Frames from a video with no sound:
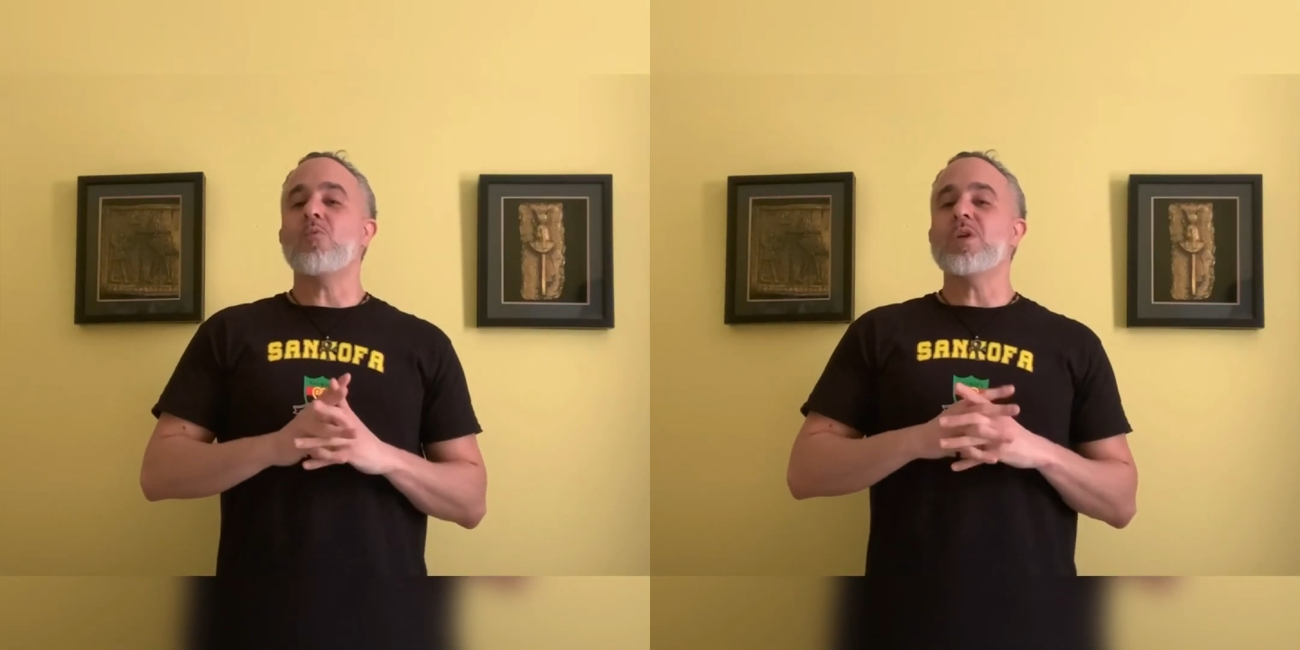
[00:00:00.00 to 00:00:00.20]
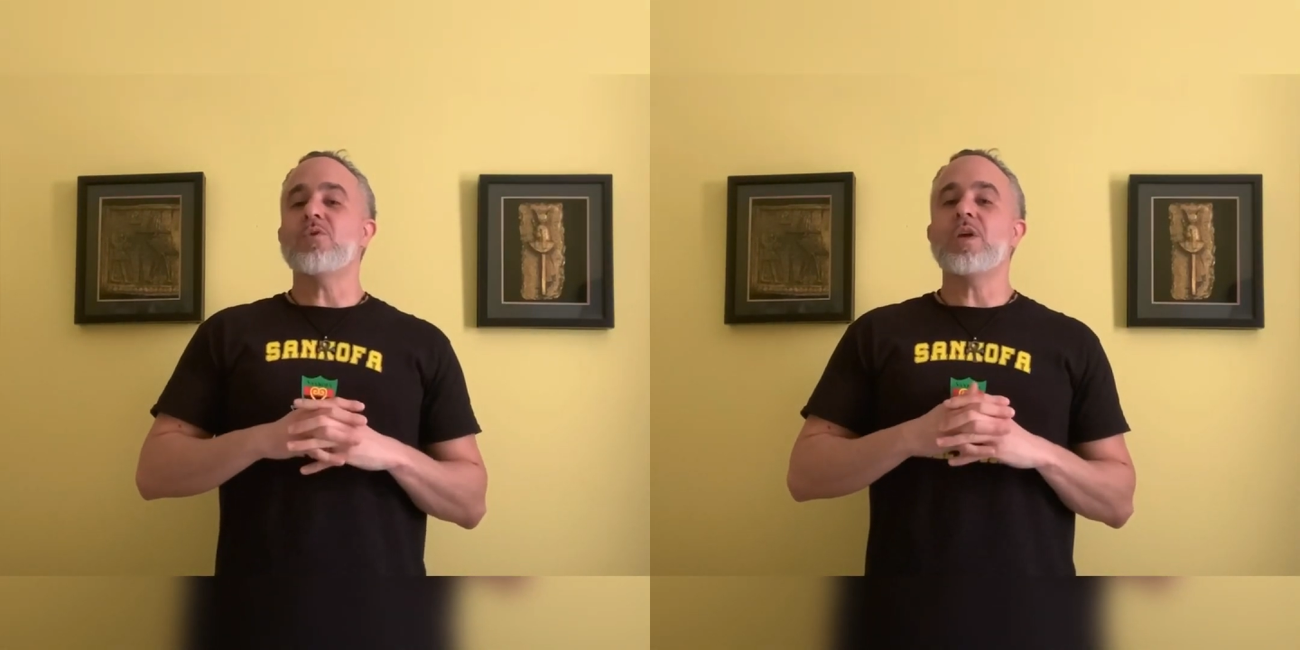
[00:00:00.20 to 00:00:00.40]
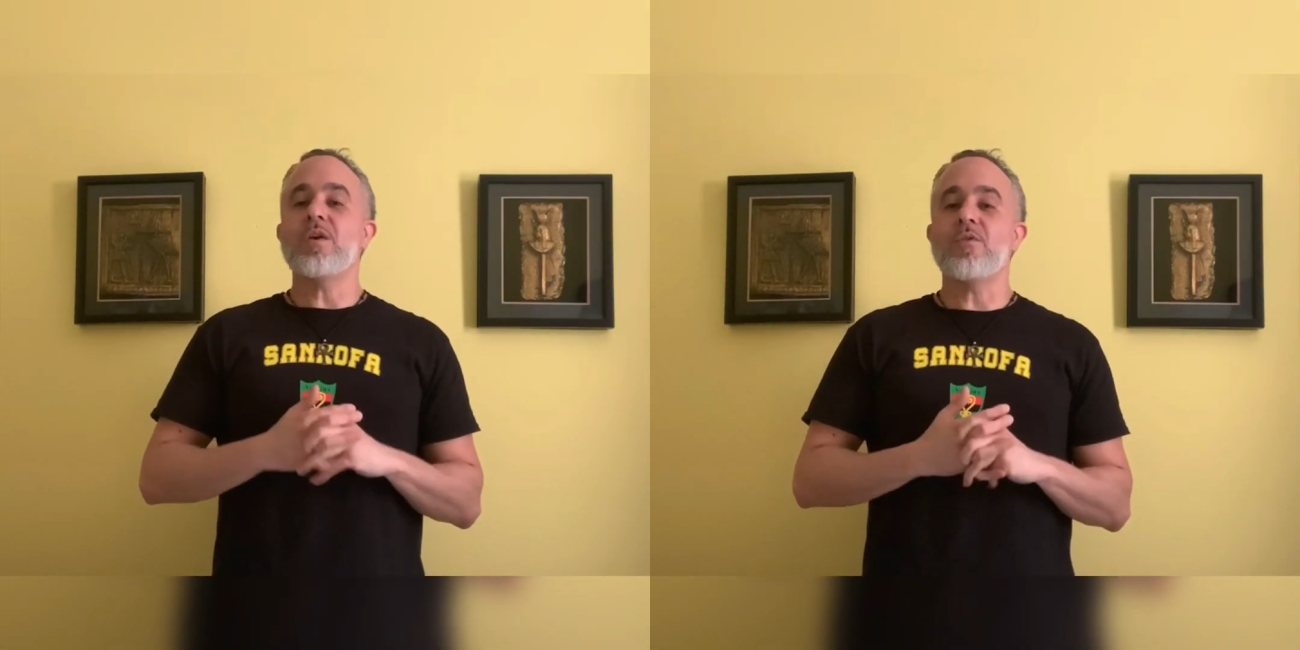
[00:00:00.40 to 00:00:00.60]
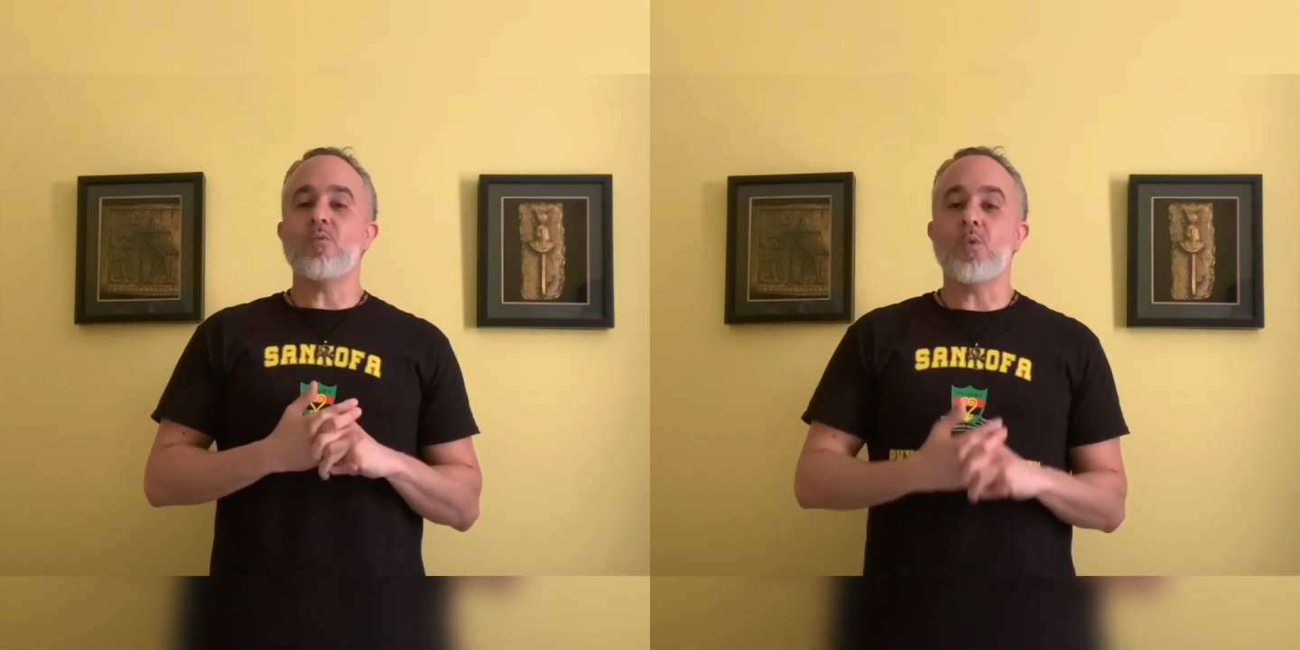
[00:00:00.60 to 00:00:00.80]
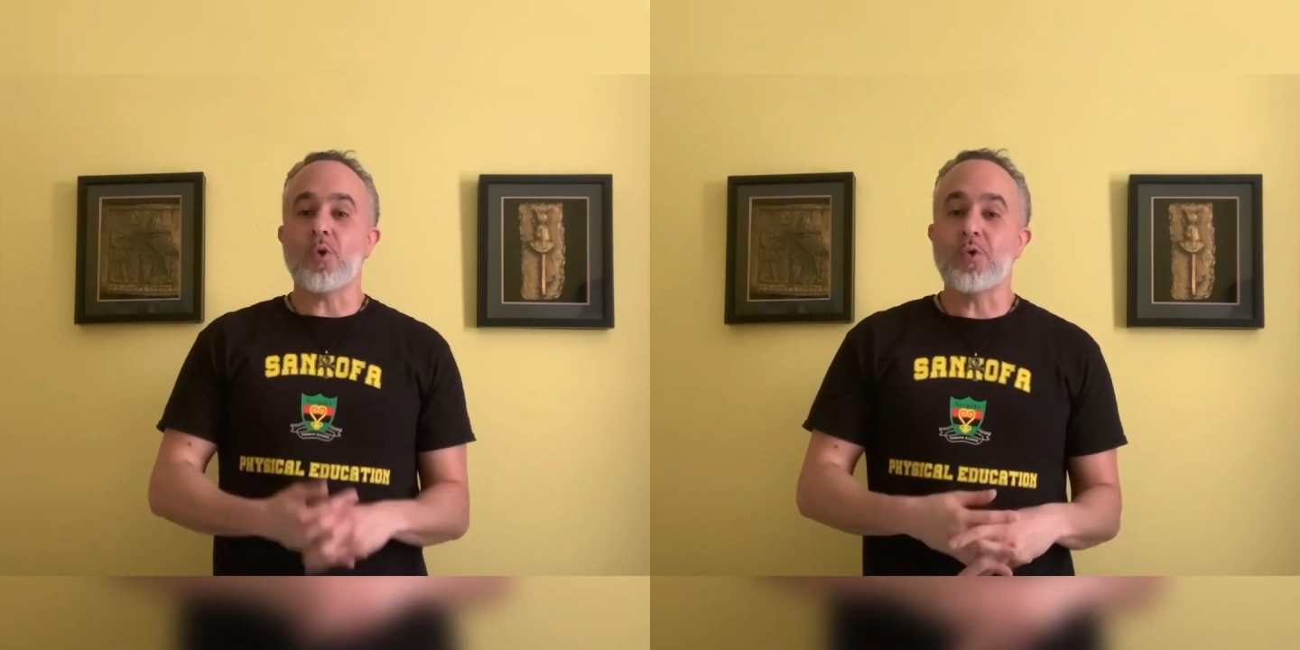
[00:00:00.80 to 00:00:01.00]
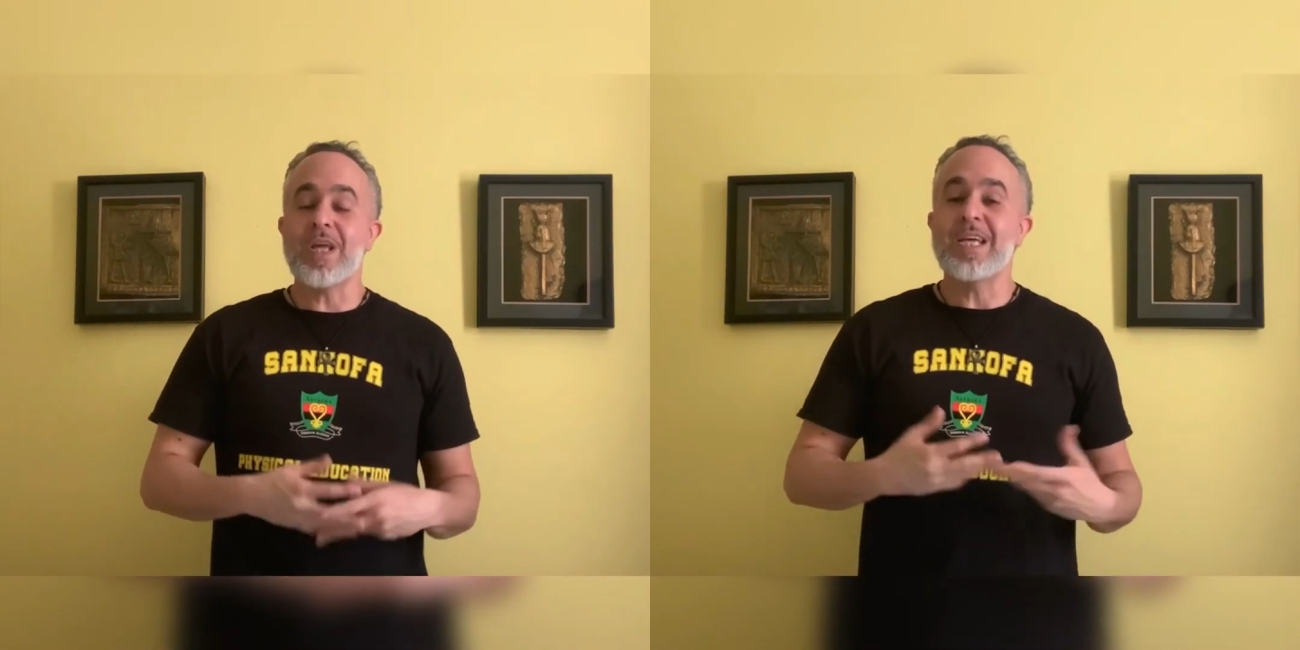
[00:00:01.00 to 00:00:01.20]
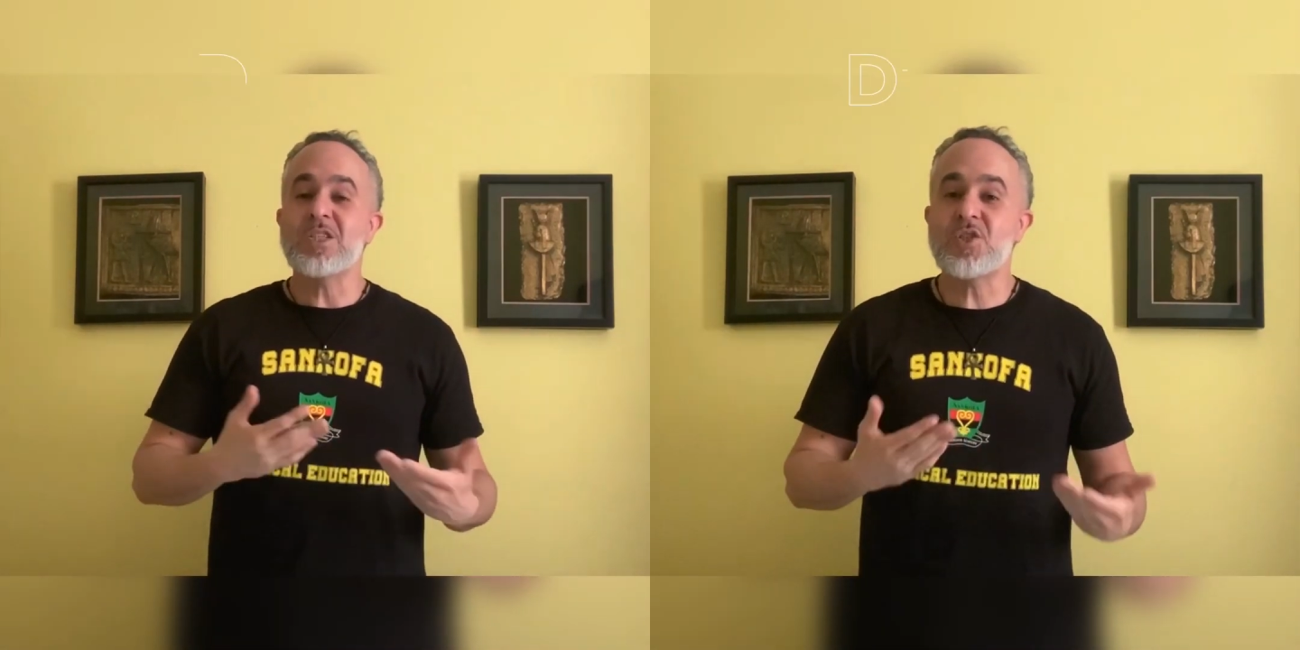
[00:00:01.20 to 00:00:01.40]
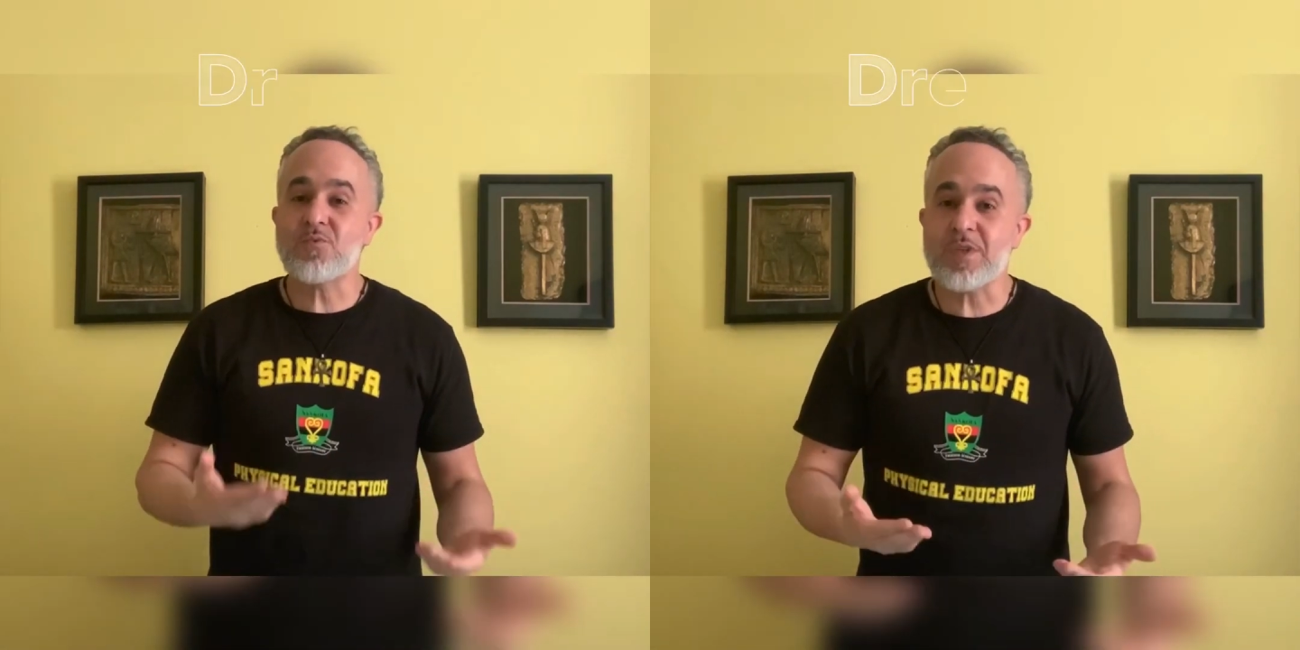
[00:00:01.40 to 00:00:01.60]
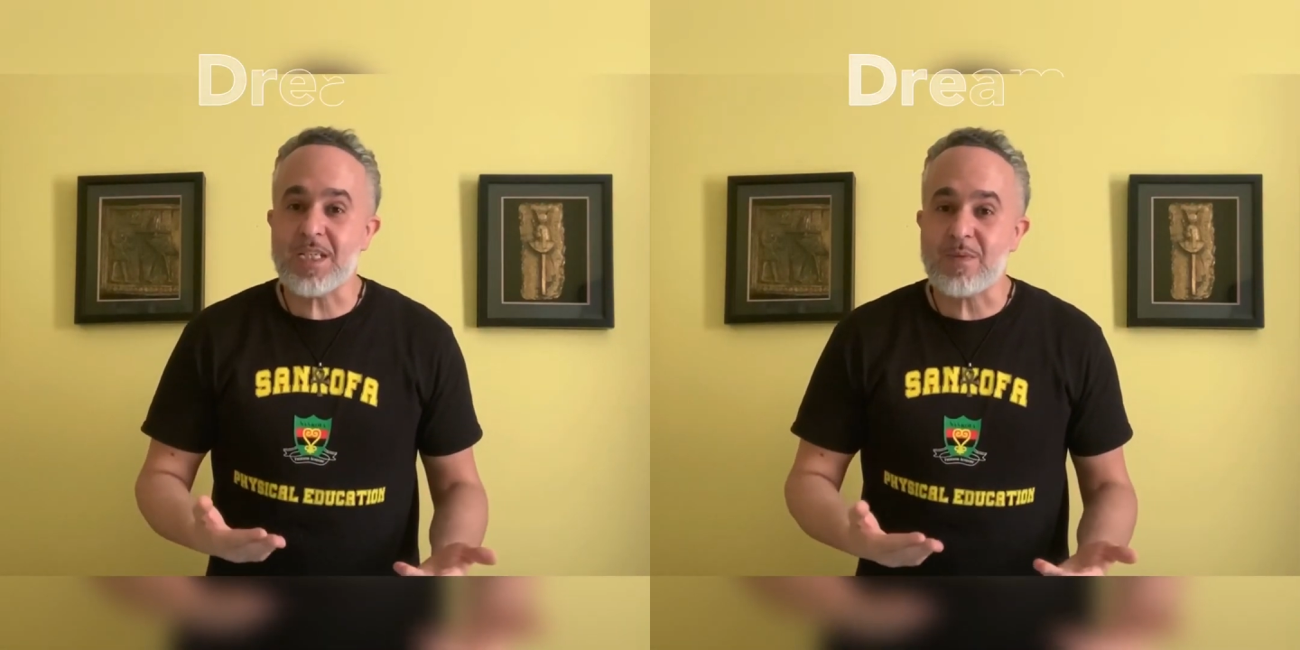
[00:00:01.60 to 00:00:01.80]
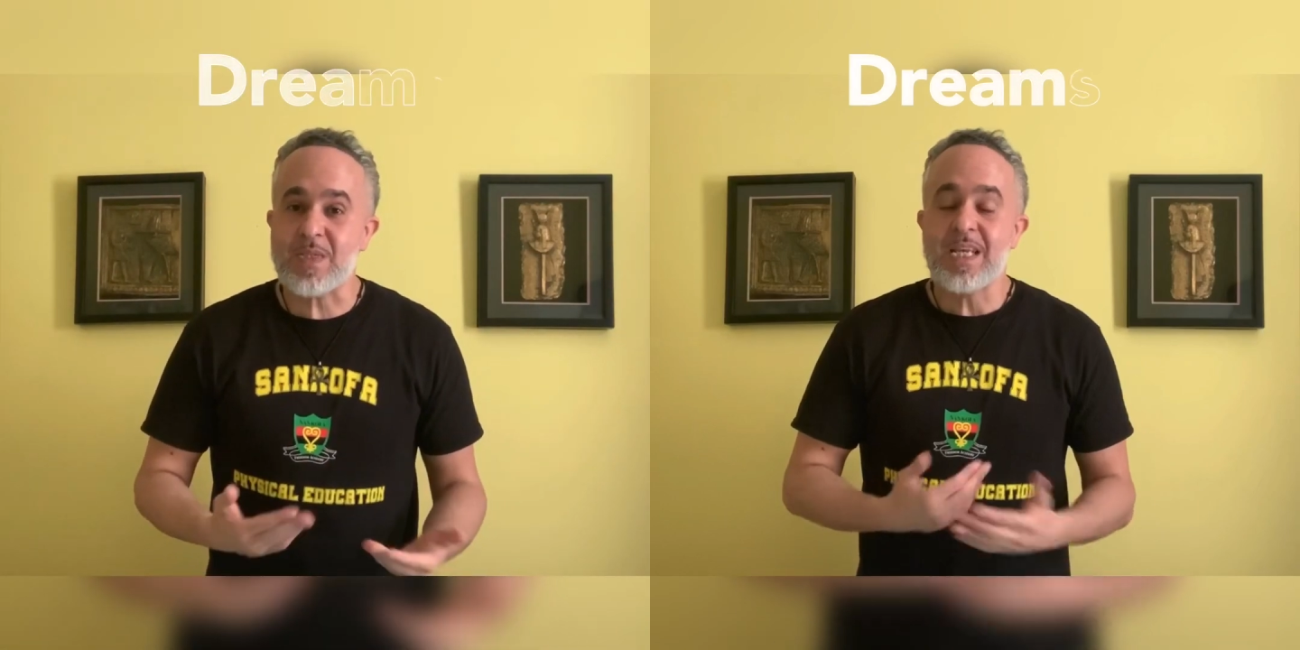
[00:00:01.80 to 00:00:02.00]
when you hear the word
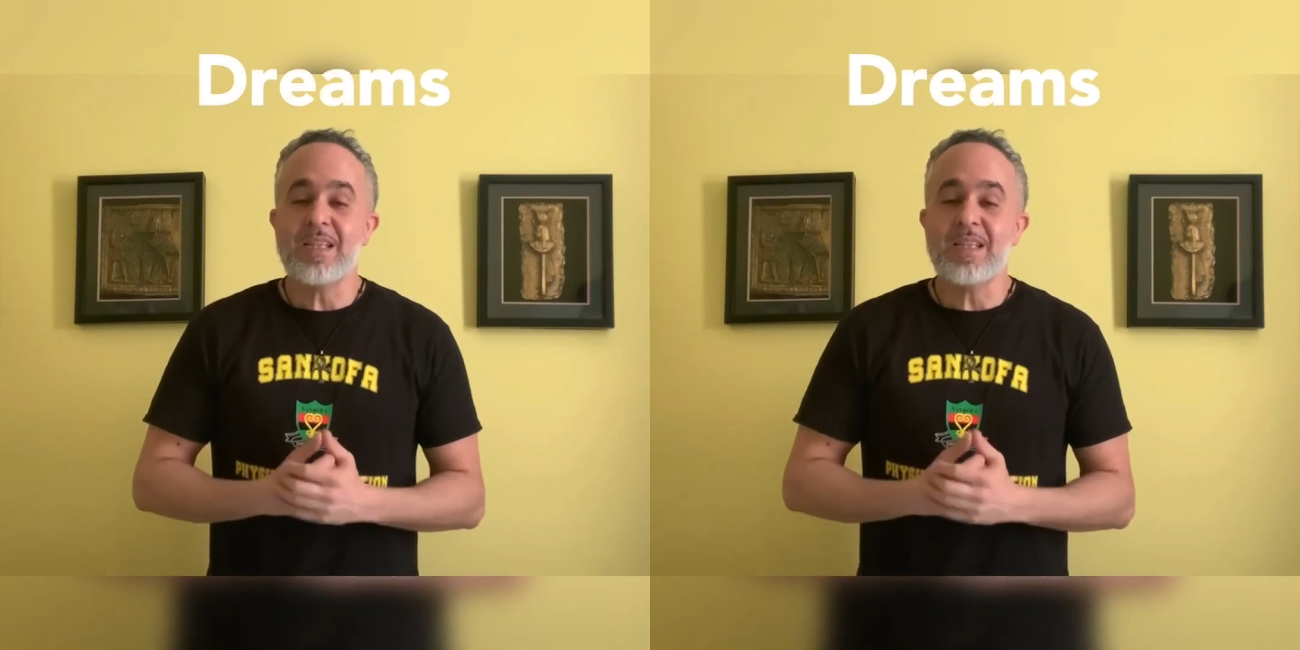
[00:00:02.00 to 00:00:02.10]
dreams?